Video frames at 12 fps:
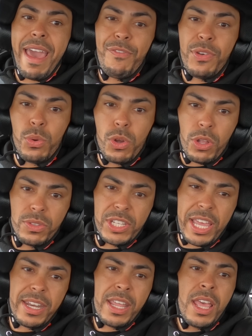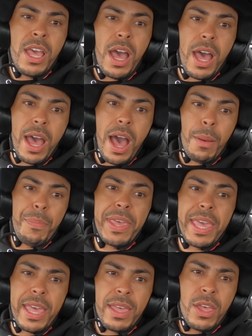ethanol content up
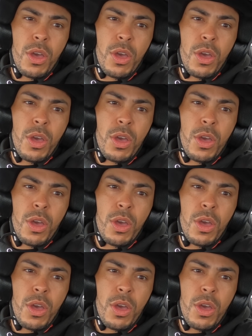here.